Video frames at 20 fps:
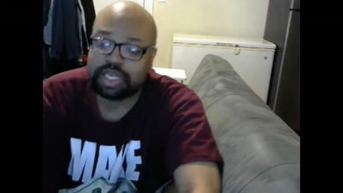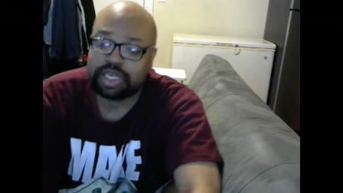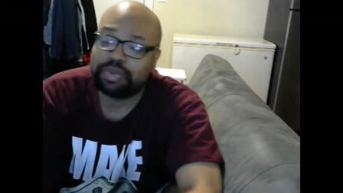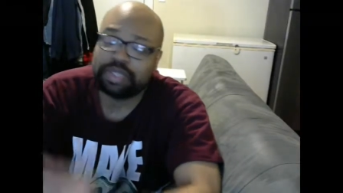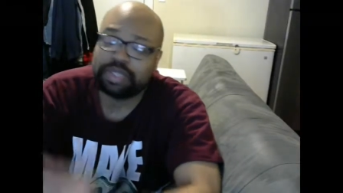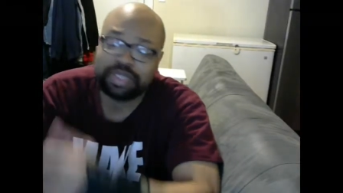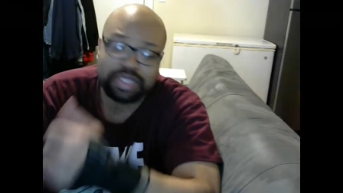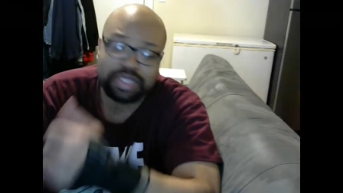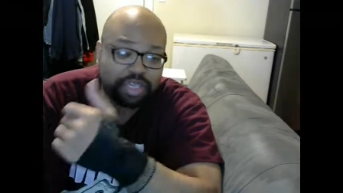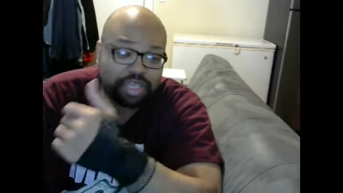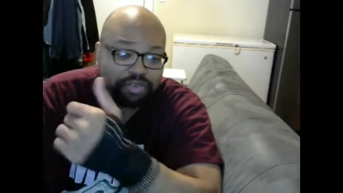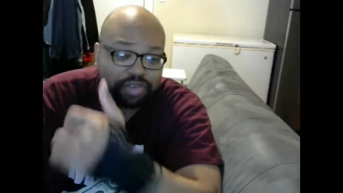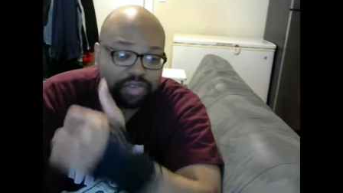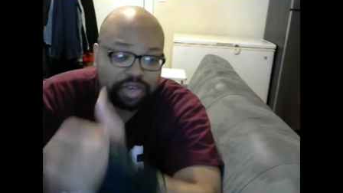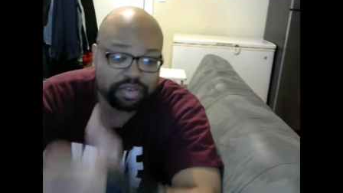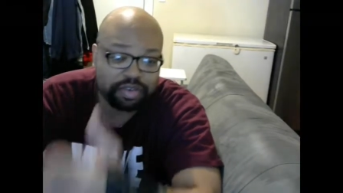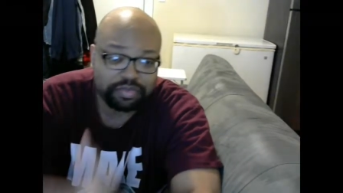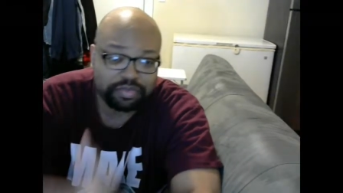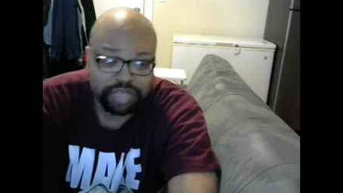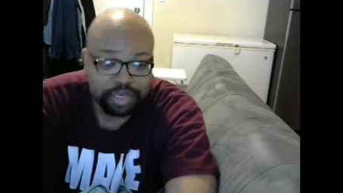I would get
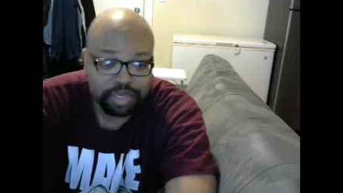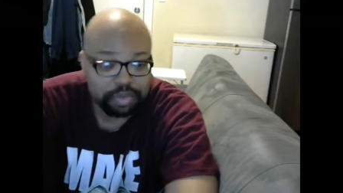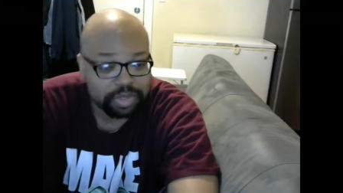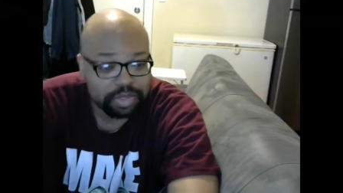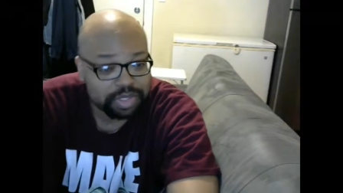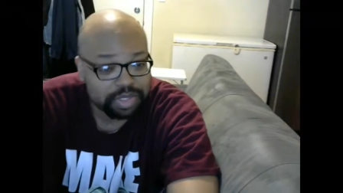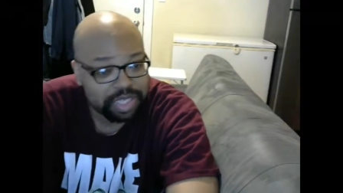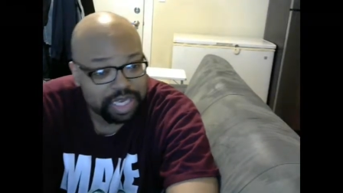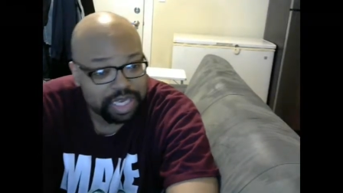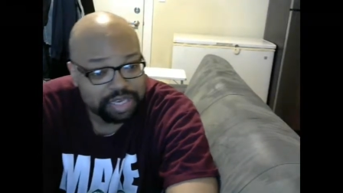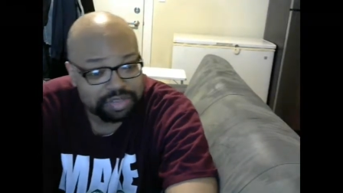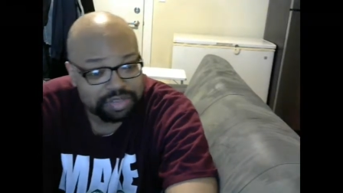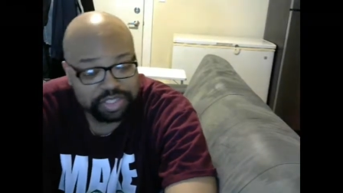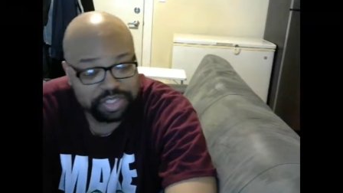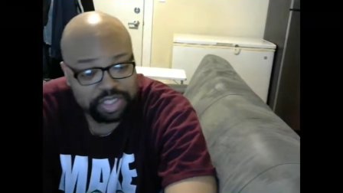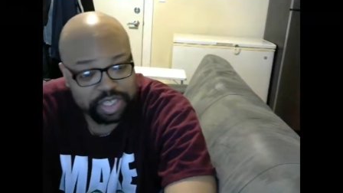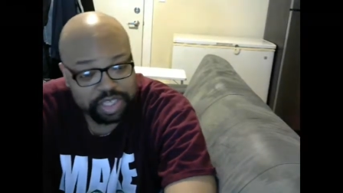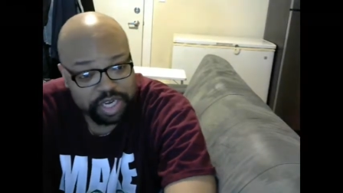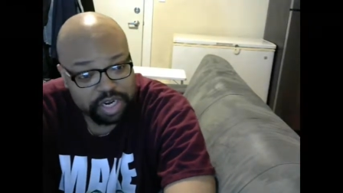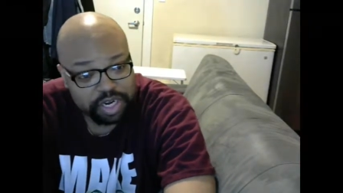rid of tables, ladders,
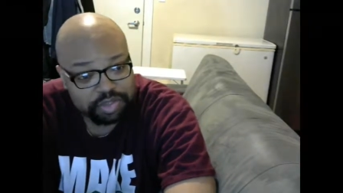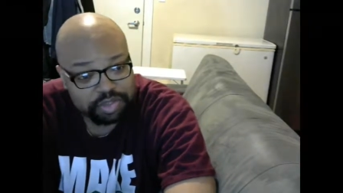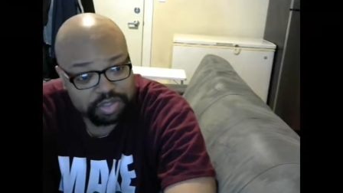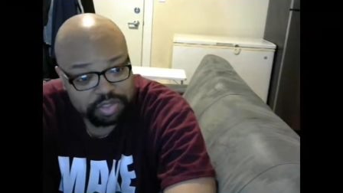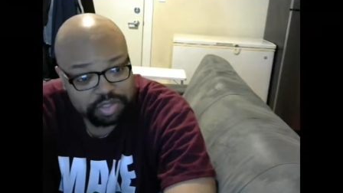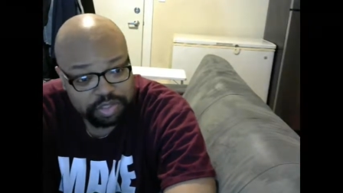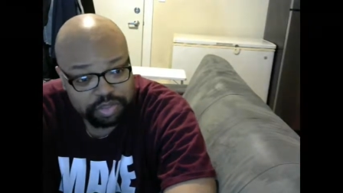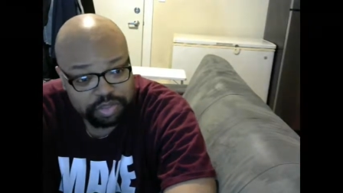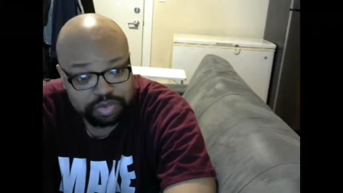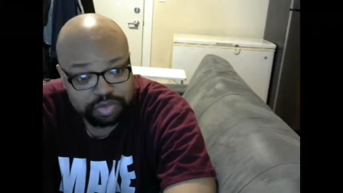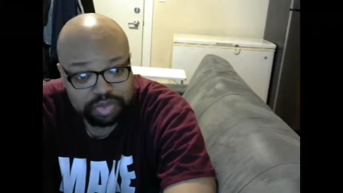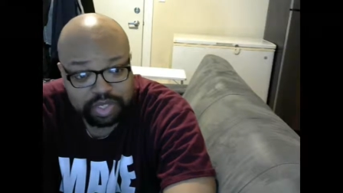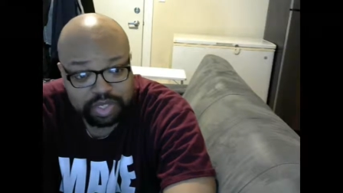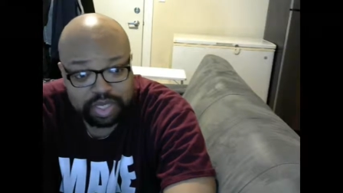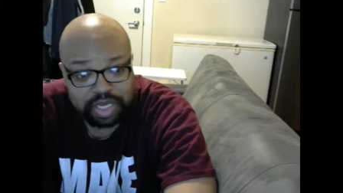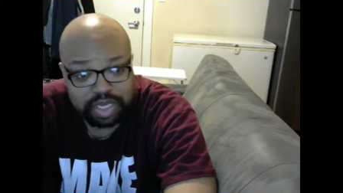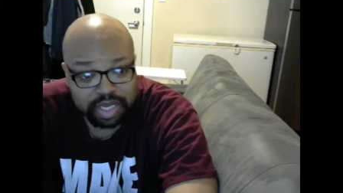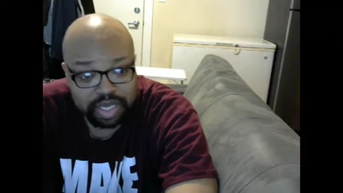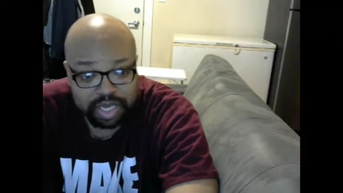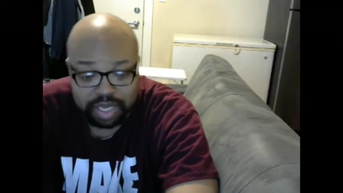and chairs too.
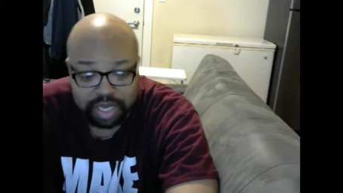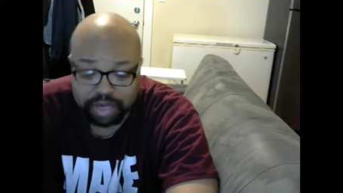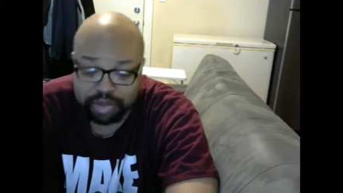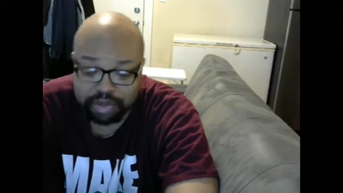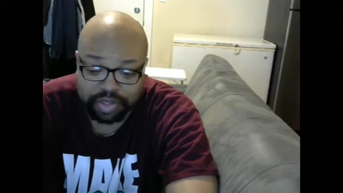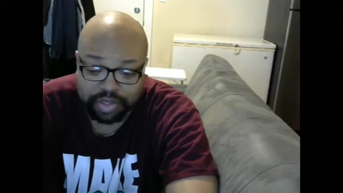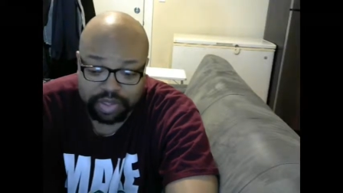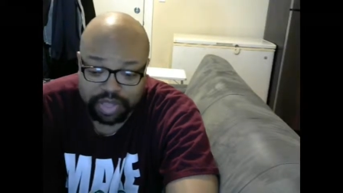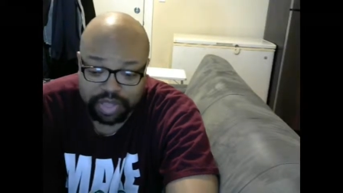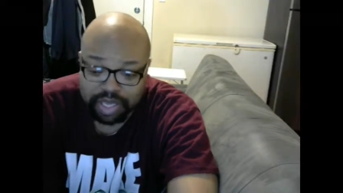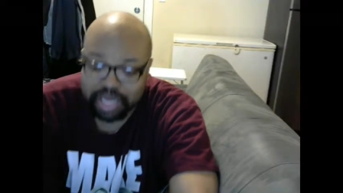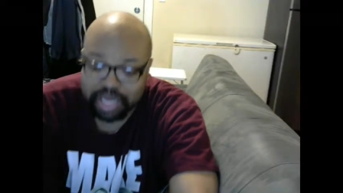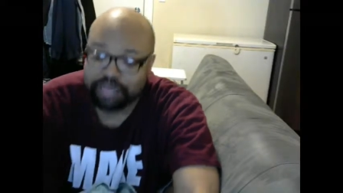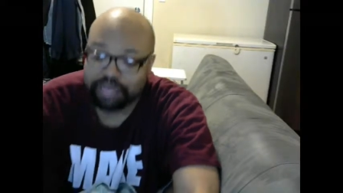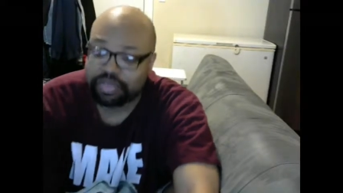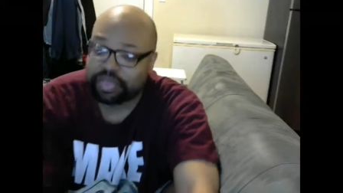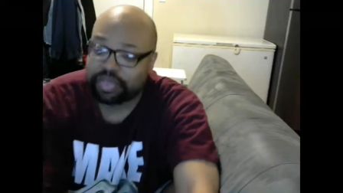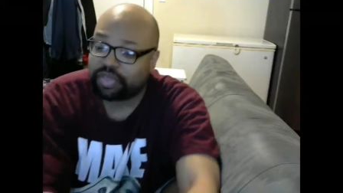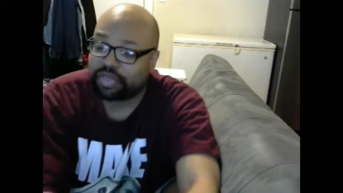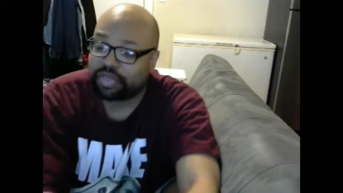I don't think that. I, I
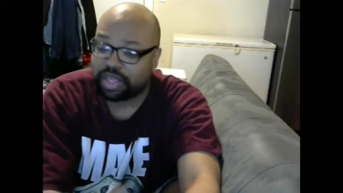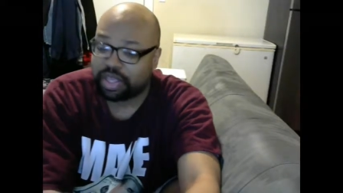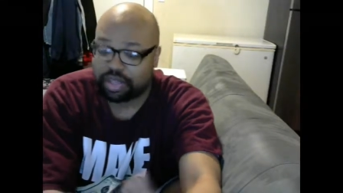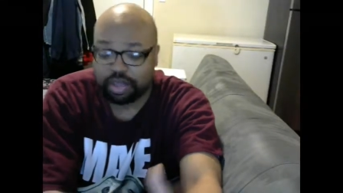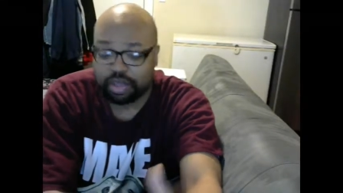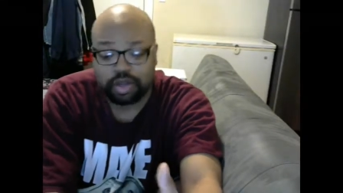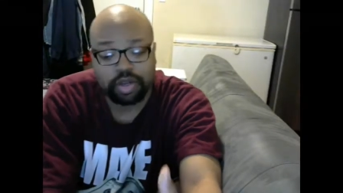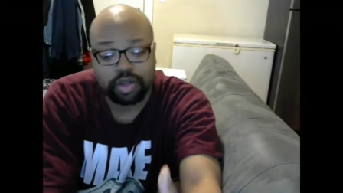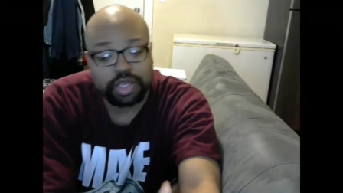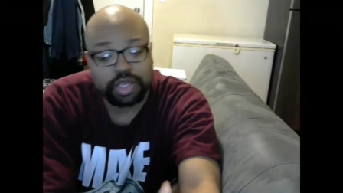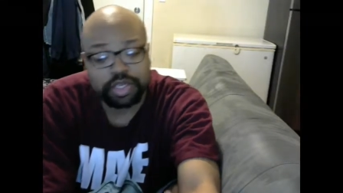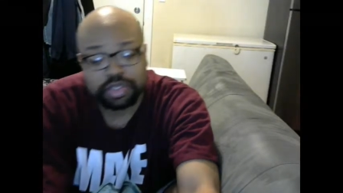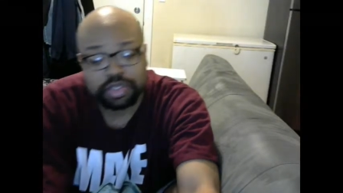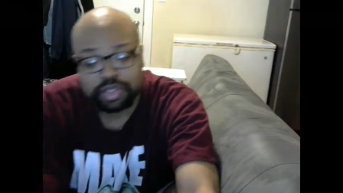think the only